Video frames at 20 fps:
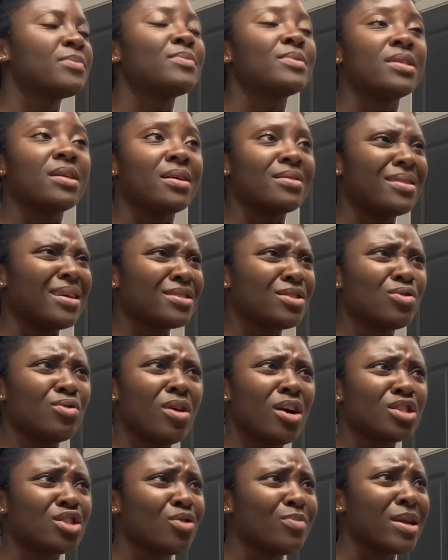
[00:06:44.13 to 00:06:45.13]
Not too
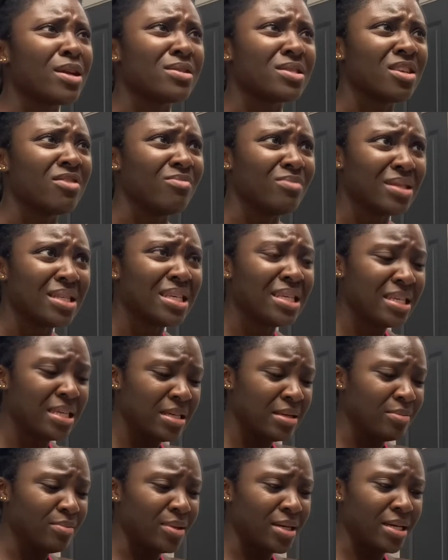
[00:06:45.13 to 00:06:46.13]
harsh, don't make yourself
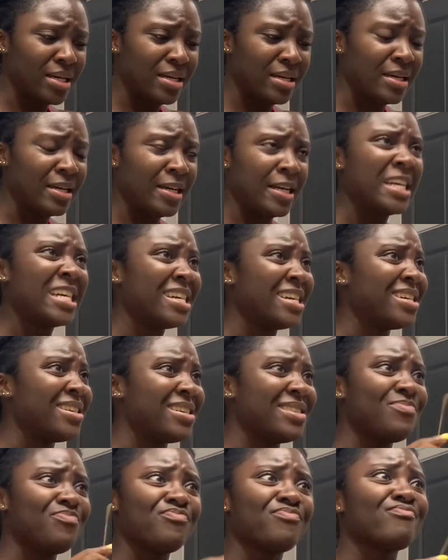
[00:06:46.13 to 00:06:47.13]
bleed, but
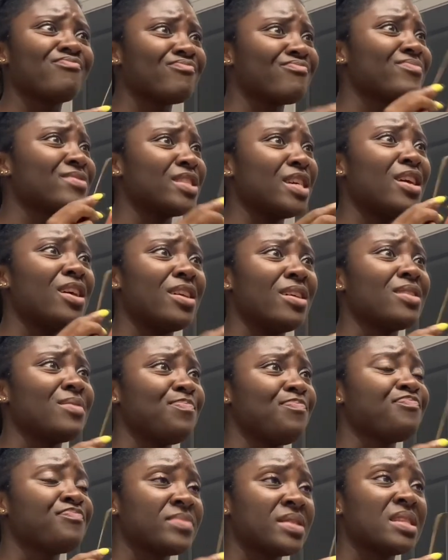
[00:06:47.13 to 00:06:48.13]
y'all,
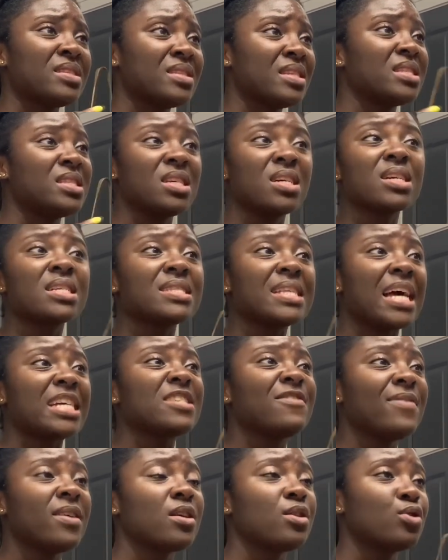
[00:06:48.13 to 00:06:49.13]
the tongue is
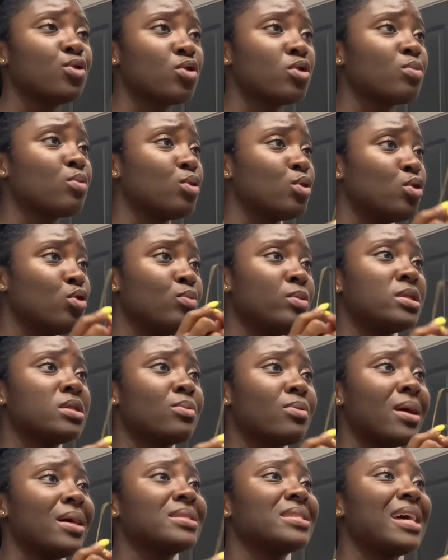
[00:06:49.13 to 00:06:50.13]
actually very durable. You'd be
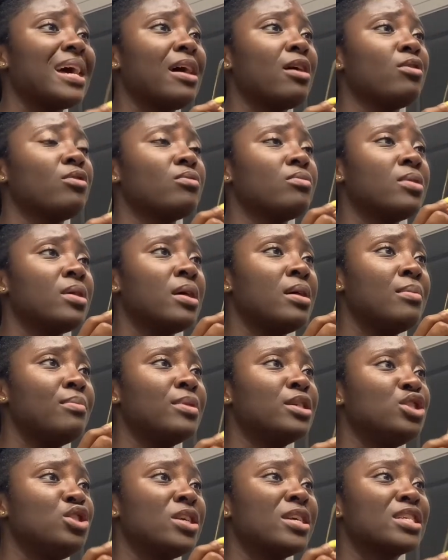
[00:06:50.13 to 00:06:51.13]
surprised how
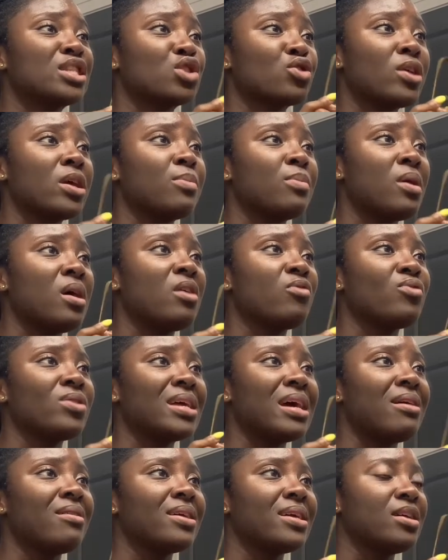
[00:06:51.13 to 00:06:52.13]
much you can scrape off
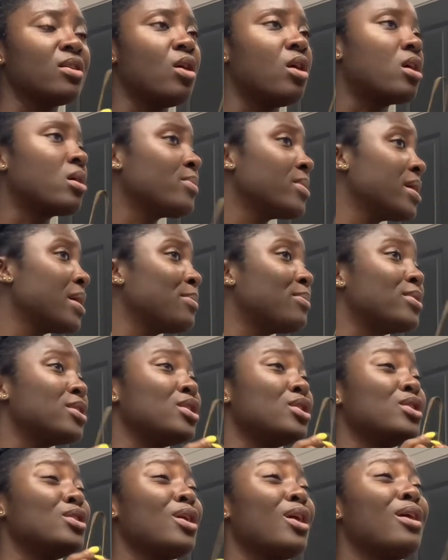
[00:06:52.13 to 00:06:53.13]
without it harming.
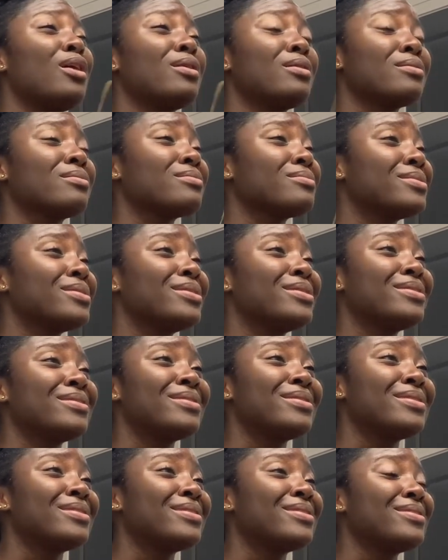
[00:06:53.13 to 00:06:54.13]
But y'all,
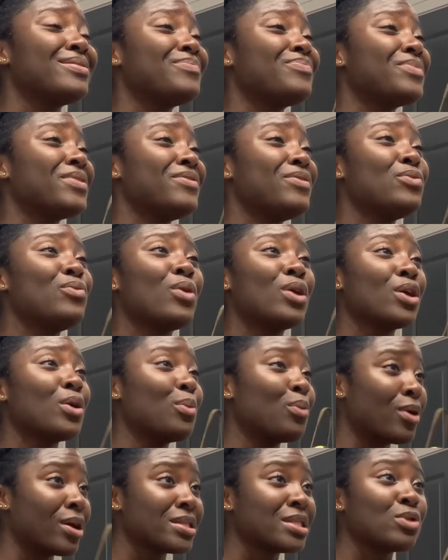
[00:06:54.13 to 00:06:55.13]
if you want your
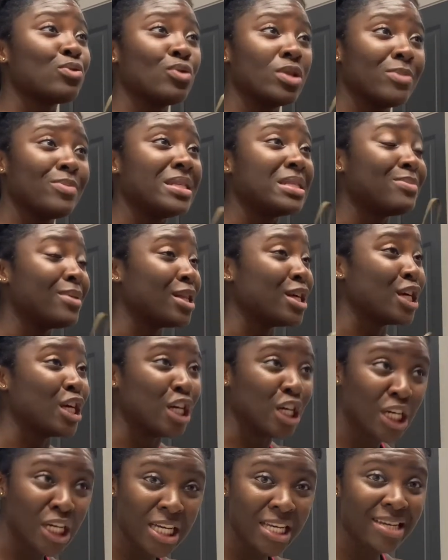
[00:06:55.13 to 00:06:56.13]
breath to really be smelling
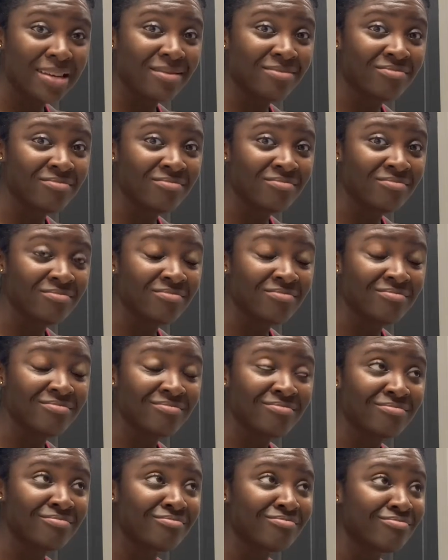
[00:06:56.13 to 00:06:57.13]
good,
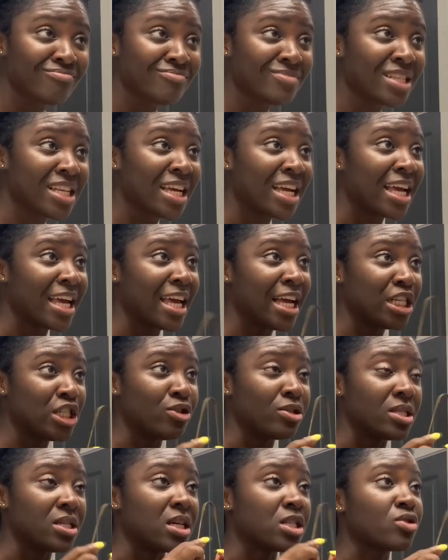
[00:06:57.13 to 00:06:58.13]
get
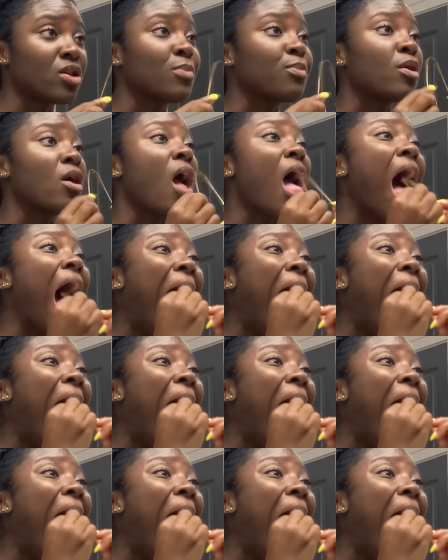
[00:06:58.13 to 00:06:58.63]
your tongue scraper.